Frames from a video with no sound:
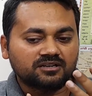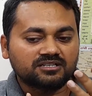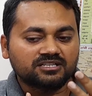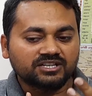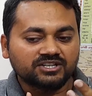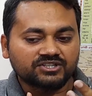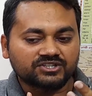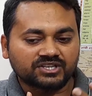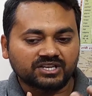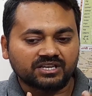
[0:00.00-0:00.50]

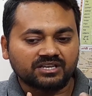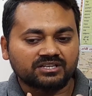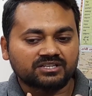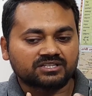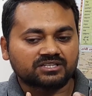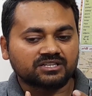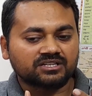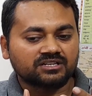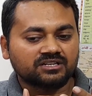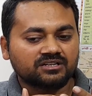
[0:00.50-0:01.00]

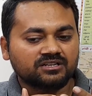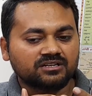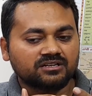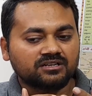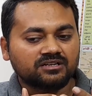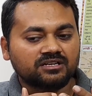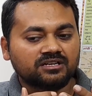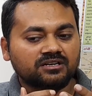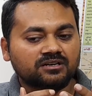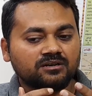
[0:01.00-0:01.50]
disease
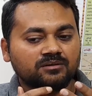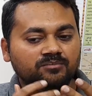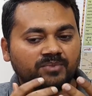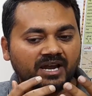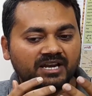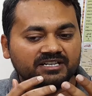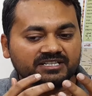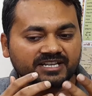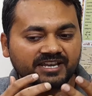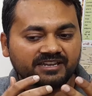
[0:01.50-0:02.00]

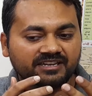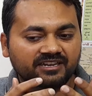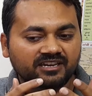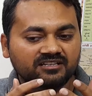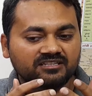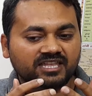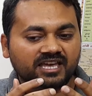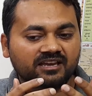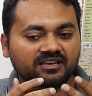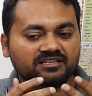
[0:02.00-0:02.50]
by
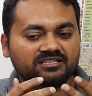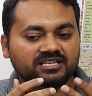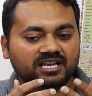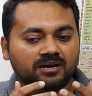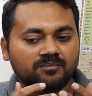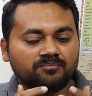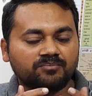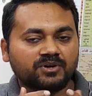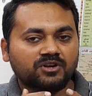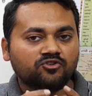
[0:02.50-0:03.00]
taking the
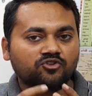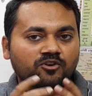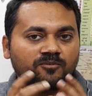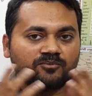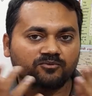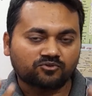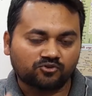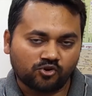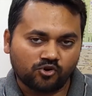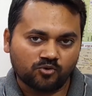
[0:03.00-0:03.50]
example
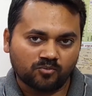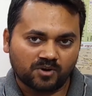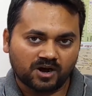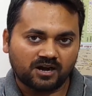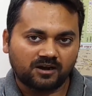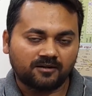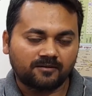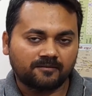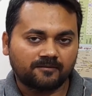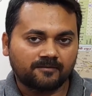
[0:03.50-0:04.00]
of
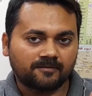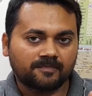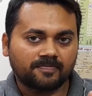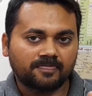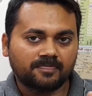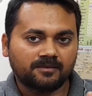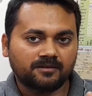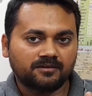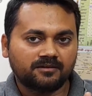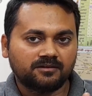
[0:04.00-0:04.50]
coma.
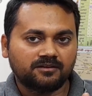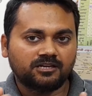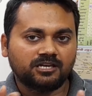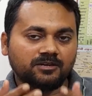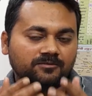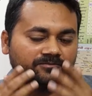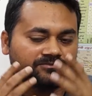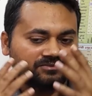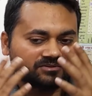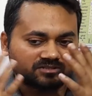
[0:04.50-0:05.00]

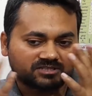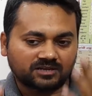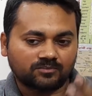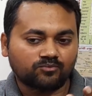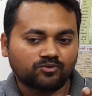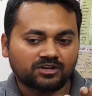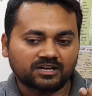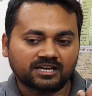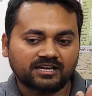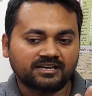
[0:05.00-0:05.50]
If
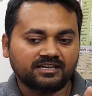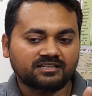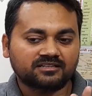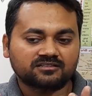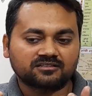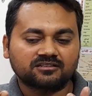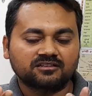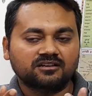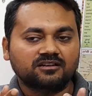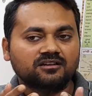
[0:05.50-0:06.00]
someone has
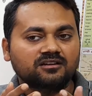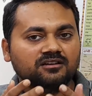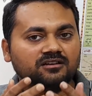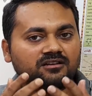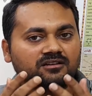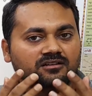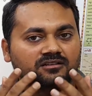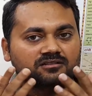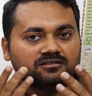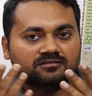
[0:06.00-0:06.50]

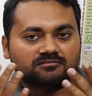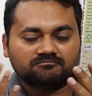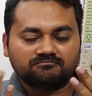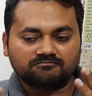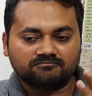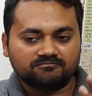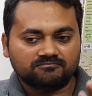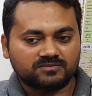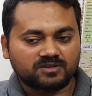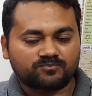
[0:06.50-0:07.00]

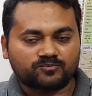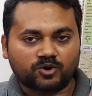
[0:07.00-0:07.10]
the